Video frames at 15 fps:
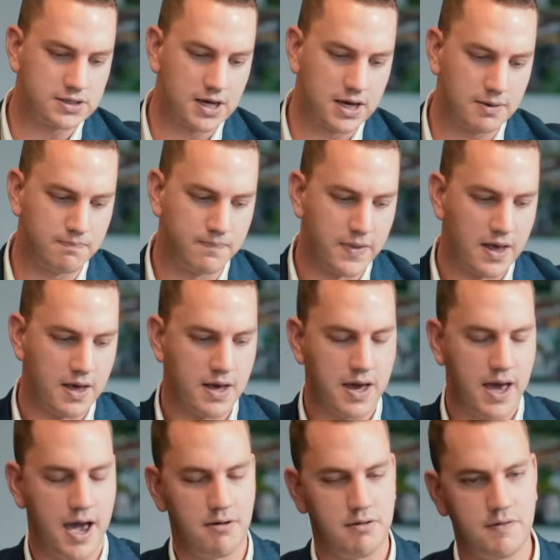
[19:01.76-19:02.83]
team.
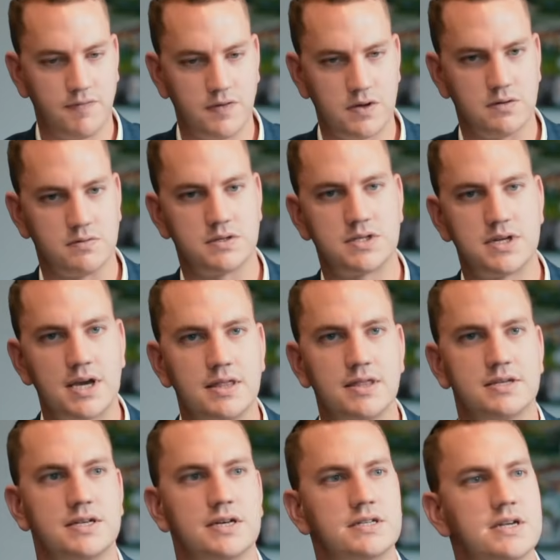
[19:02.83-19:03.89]
How have you seen the
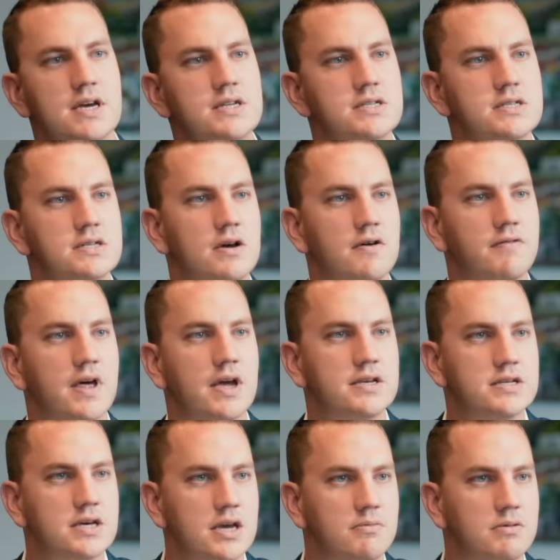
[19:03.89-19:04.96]
success of that
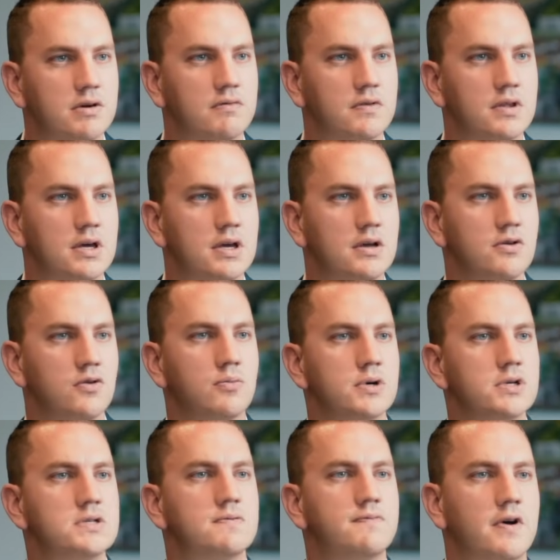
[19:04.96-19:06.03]
team, given the
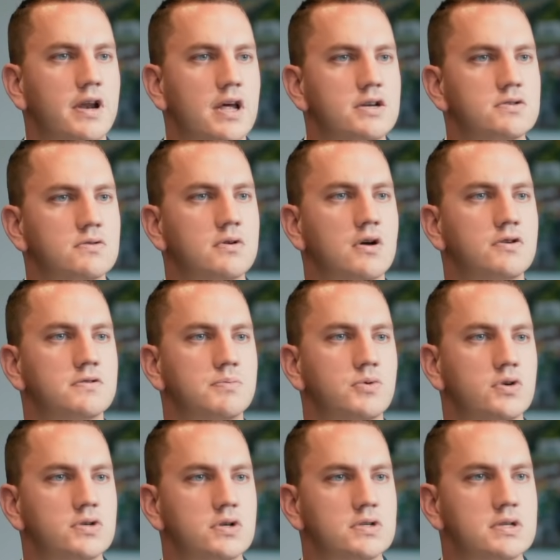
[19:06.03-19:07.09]
enormous financial
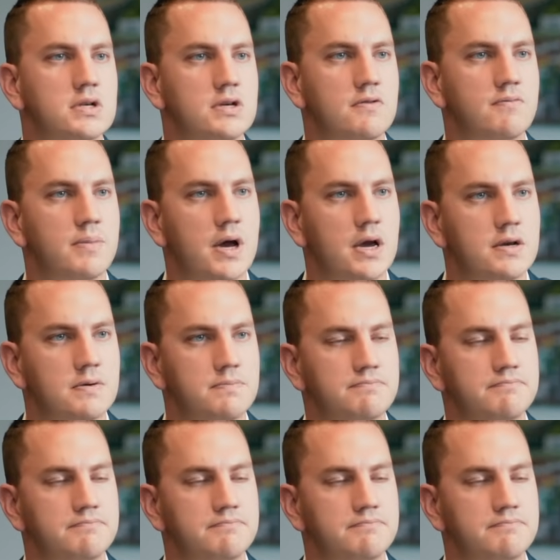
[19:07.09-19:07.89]
contributions that you've made?